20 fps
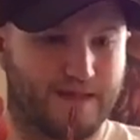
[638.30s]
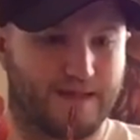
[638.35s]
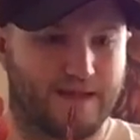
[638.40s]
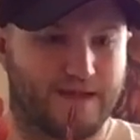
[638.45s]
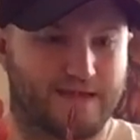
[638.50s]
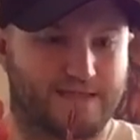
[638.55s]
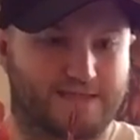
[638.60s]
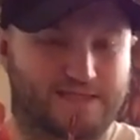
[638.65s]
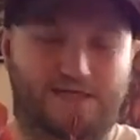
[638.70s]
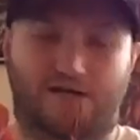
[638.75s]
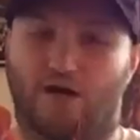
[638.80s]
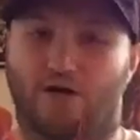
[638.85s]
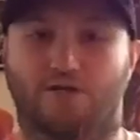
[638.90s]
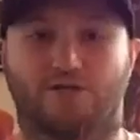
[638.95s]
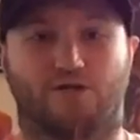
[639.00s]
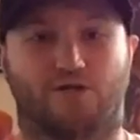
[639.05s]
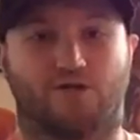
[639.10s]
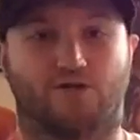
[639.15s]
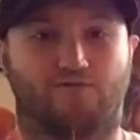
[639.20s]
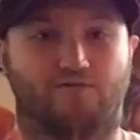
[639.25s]
Skulls
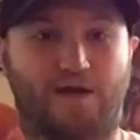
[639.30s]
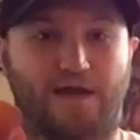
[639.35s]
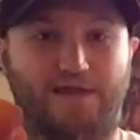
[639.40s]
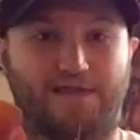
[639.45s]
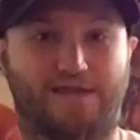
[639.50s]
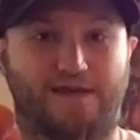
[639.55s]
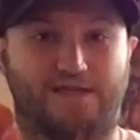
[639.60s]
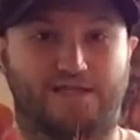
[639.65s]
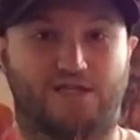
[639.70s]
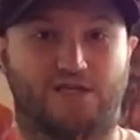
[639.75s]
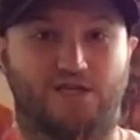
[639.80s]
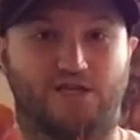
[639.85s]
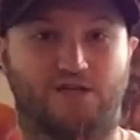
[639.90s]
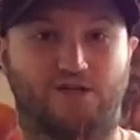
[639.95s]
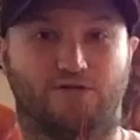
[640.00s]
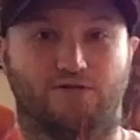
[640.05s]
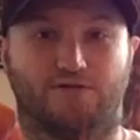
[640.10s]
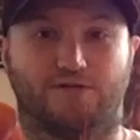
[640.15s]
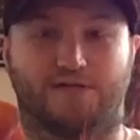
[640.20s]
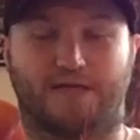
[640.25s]
are a great thing to
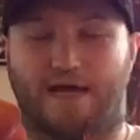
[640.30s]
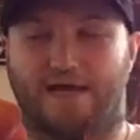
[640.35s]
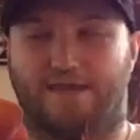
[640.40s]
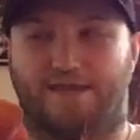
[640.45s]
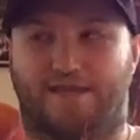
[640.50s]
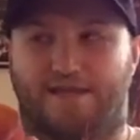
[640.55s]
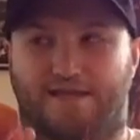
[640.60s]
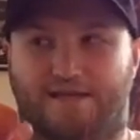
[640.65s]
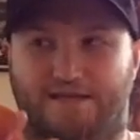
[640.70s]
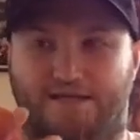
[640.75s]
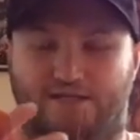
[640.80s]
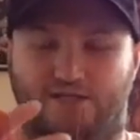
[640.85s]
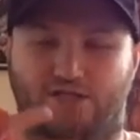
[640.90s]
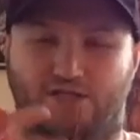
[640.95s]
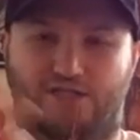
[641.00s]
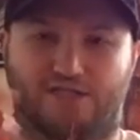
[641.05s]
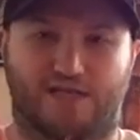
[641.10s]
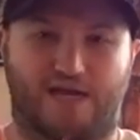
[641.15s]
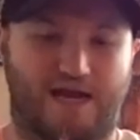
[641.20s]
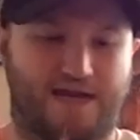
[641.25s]
use. I think it's
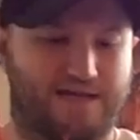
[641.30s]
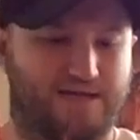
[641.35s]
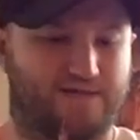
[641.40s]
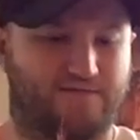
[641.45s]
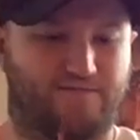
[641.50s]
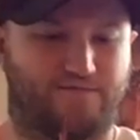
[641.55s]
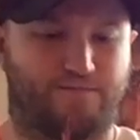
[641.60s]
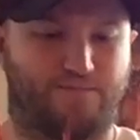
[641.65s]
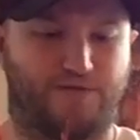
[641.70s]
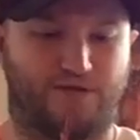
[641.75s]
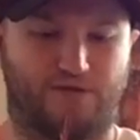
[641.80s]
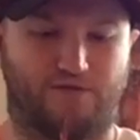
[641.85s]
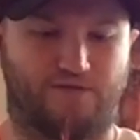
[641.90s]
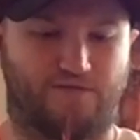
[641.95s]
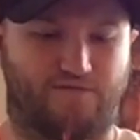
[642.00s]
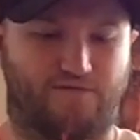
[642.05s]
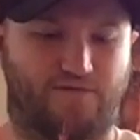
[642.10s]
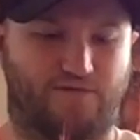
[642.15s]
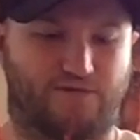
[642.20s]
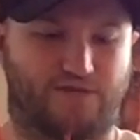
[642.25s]
just kind of
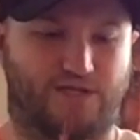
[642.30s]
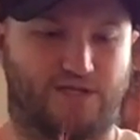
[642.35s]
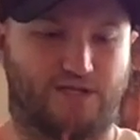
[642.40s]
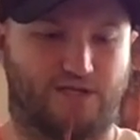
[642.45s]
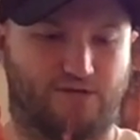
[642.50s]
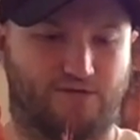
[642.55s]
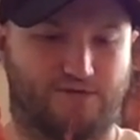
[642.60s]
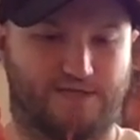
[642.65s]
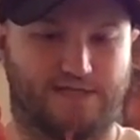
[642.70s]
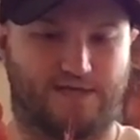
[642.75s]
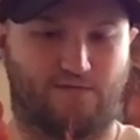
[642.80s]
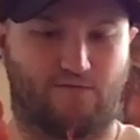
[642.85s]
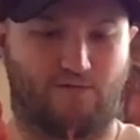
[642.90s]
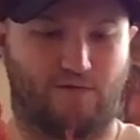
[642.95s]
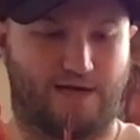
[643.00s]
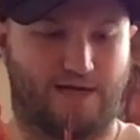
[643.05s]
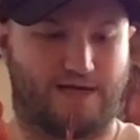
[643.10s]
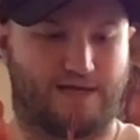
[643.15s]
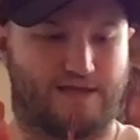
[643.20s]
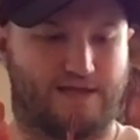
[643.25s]
beautiful to use it
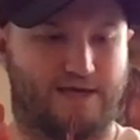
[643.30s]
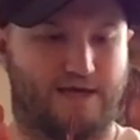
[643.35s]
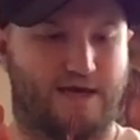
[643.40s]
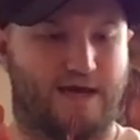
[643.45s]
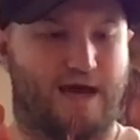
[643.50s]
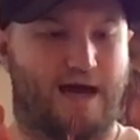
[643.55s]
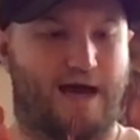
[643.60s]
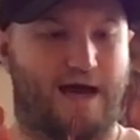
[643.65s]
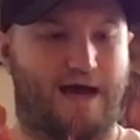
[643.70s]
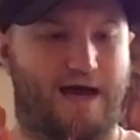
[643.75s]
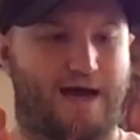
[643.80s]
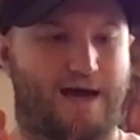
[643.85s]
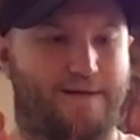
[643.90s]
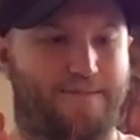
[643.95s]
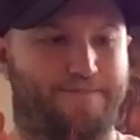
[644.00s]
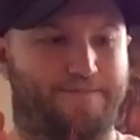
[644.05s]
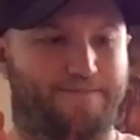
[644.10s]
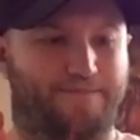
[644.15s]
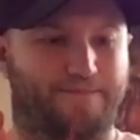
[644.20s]
with. I